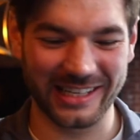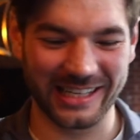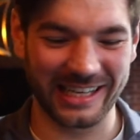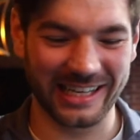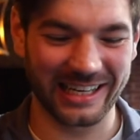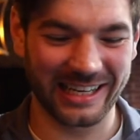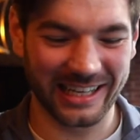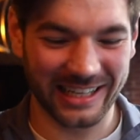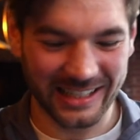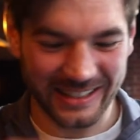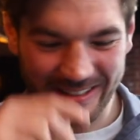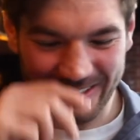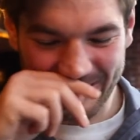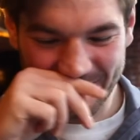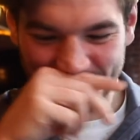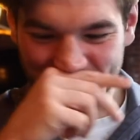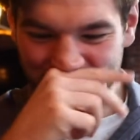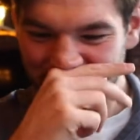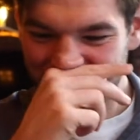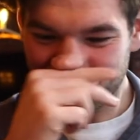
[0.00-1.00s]
need.
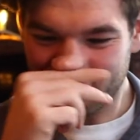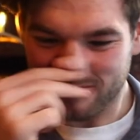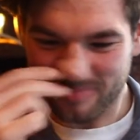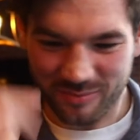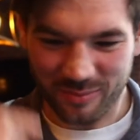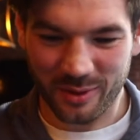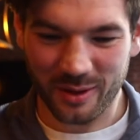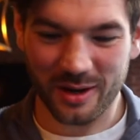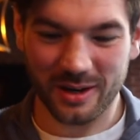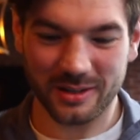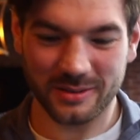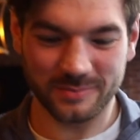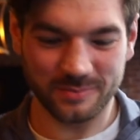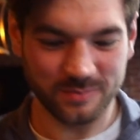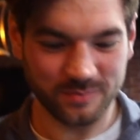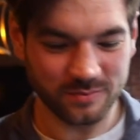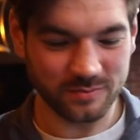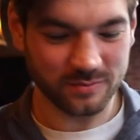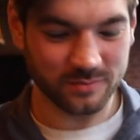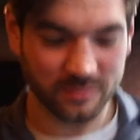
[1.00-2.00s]
Okay.
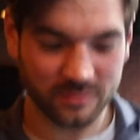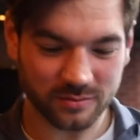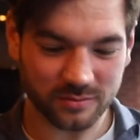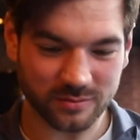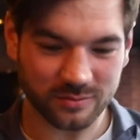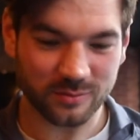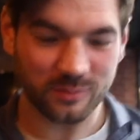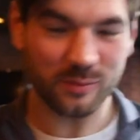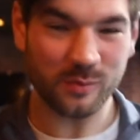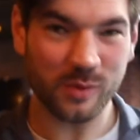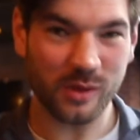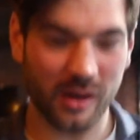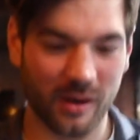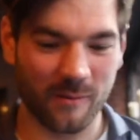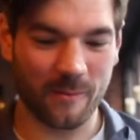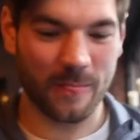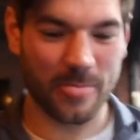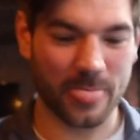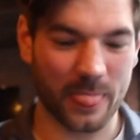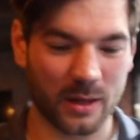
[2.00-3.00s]
All right,
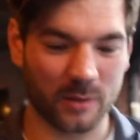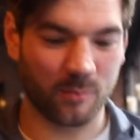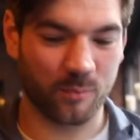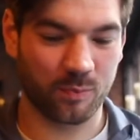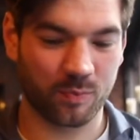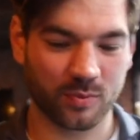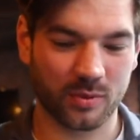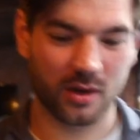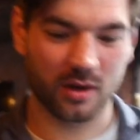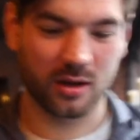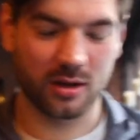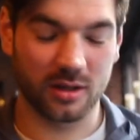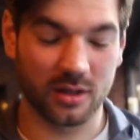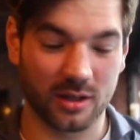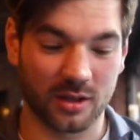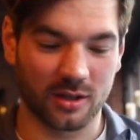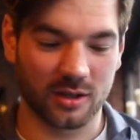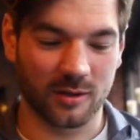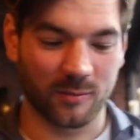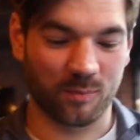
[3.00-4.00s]
so we have made it to the last
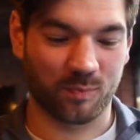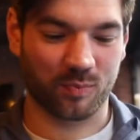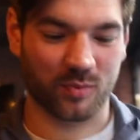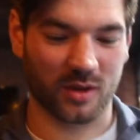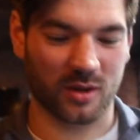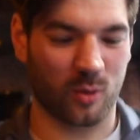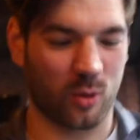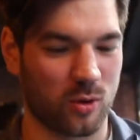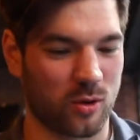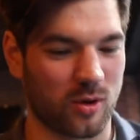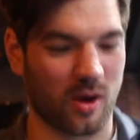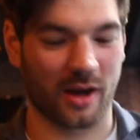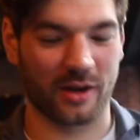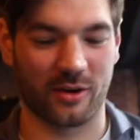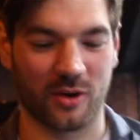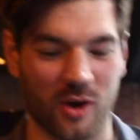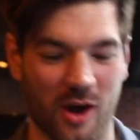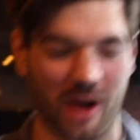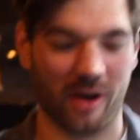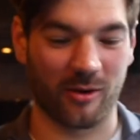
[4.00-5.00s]
one. I don't
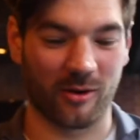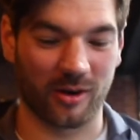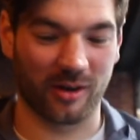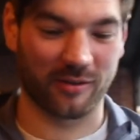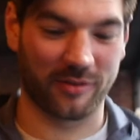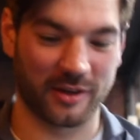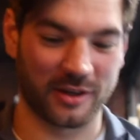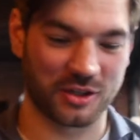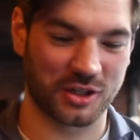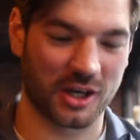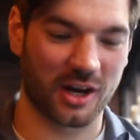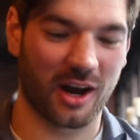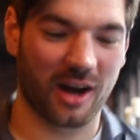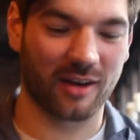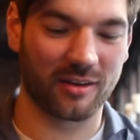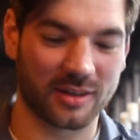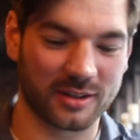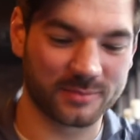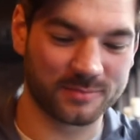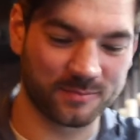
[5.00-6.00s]
know how I want to finish it off.
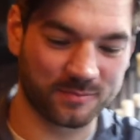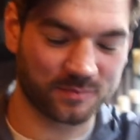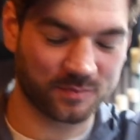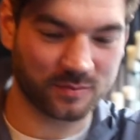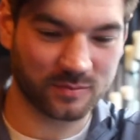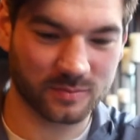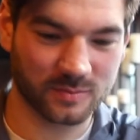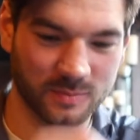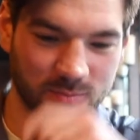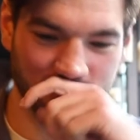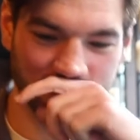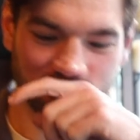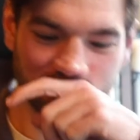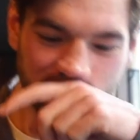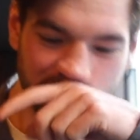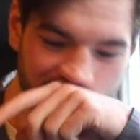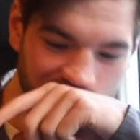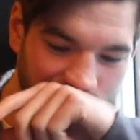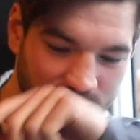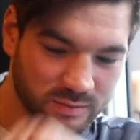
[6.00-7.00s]
Do we do
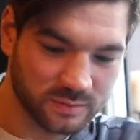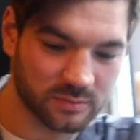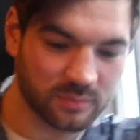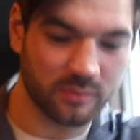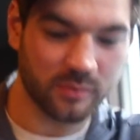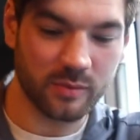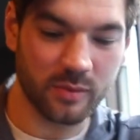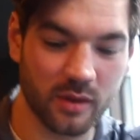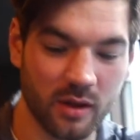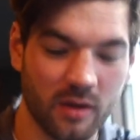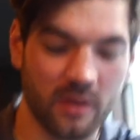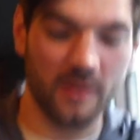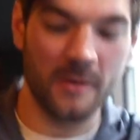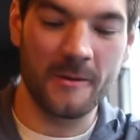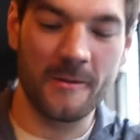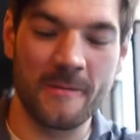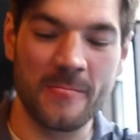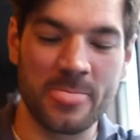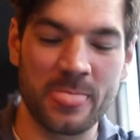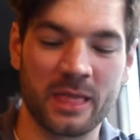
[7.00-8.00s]
straight up again and
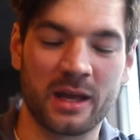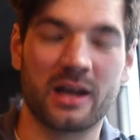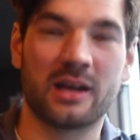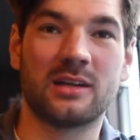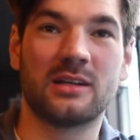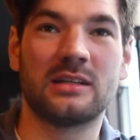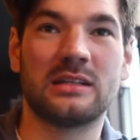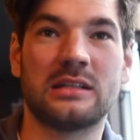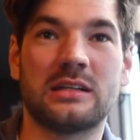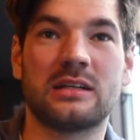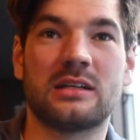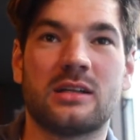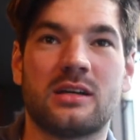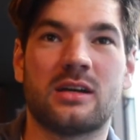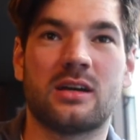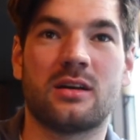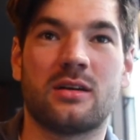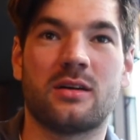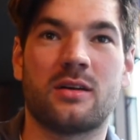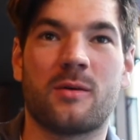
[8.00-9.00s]
like keep it
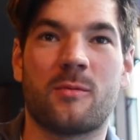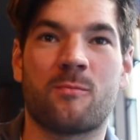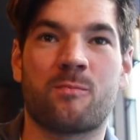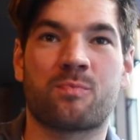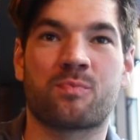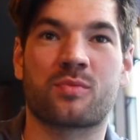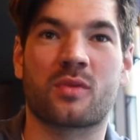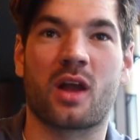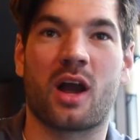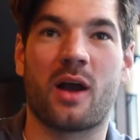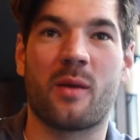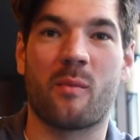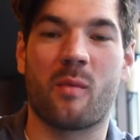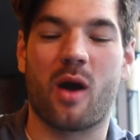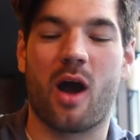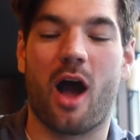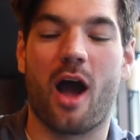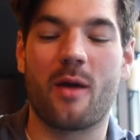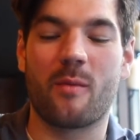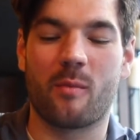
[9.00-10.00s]
the I'm,
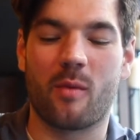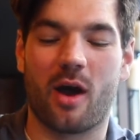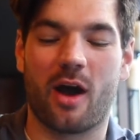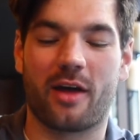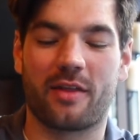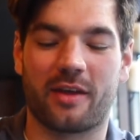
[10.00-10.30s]
same? I,